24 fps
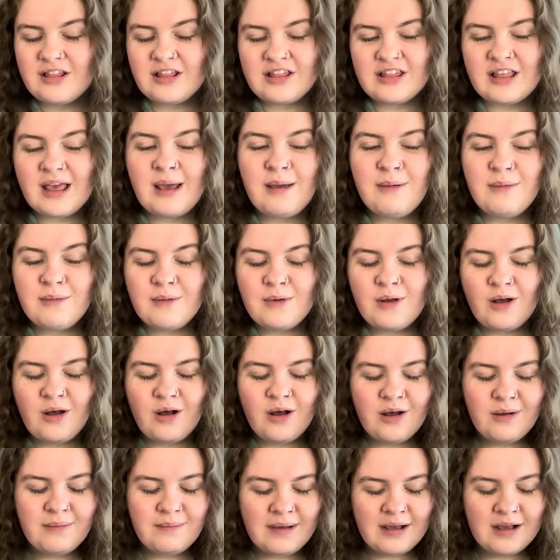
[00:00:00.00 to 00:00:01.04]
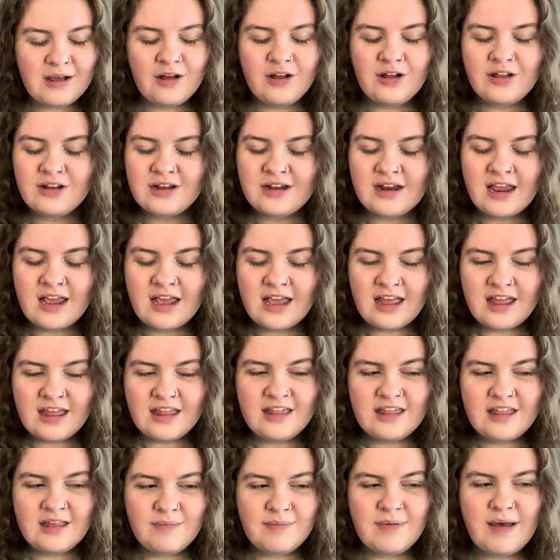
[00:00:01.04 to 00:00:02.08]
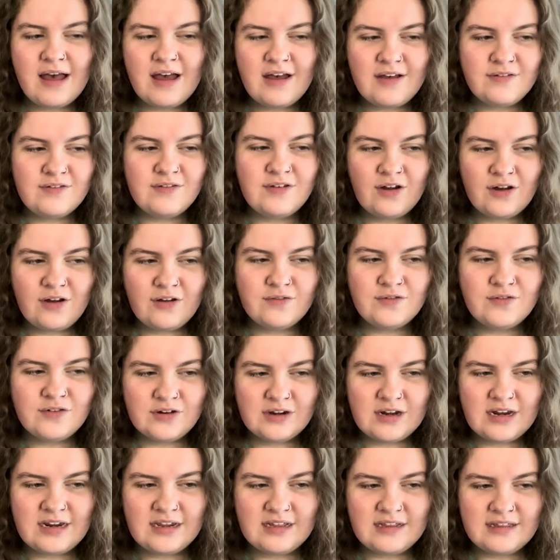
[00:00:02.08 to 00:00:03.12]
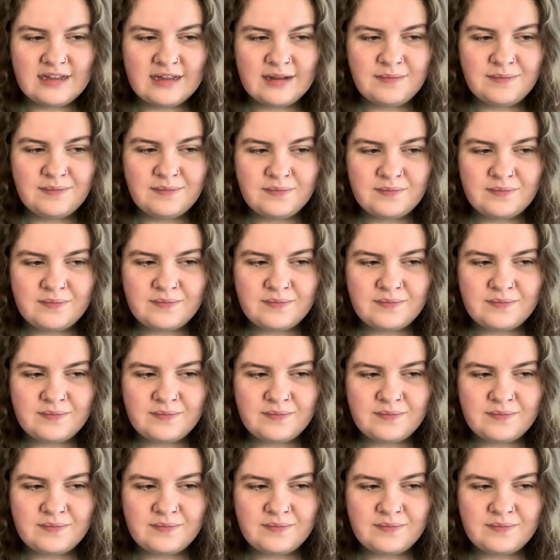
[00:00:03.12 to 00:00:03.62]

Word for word: they, oh my god, they better not have done anything.